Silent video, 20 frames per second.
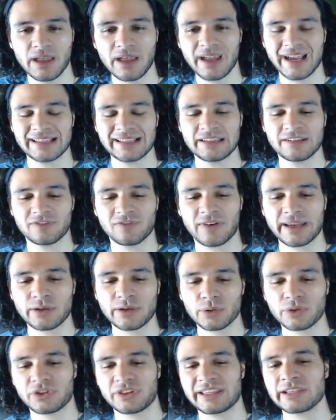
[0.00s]
And the
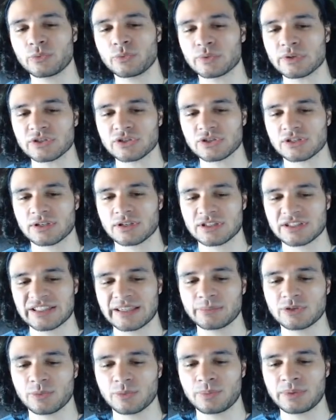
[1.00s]
final thing, which
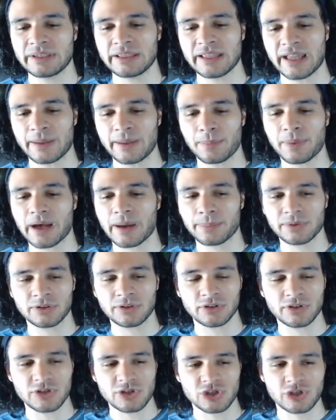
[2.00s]
seemed to be a
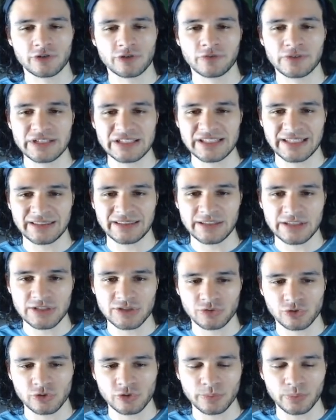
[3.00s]
popular service in this
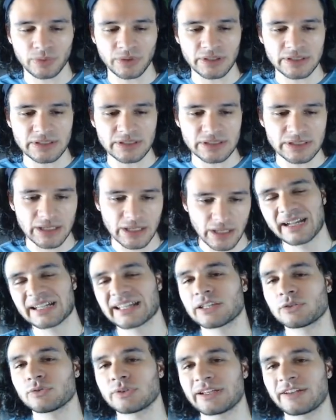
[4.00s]
group, was
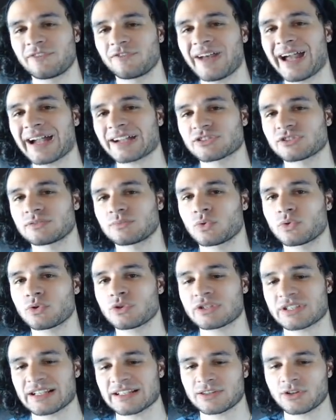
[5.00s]
clearing faction
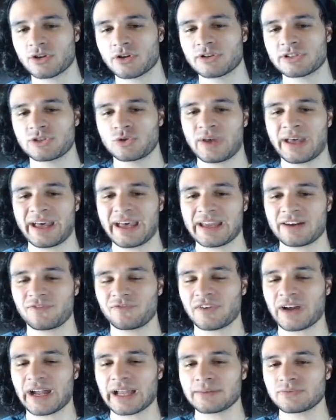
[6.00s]
wars as long as you had
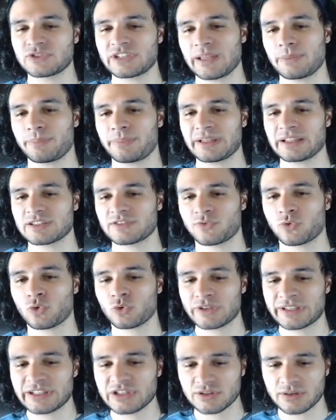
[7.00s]
5 champions for
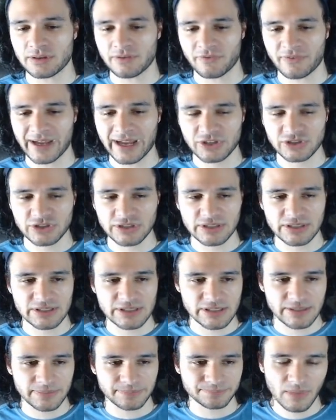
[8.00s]
each of the
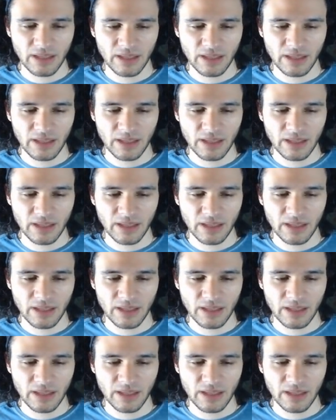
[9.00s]
factions.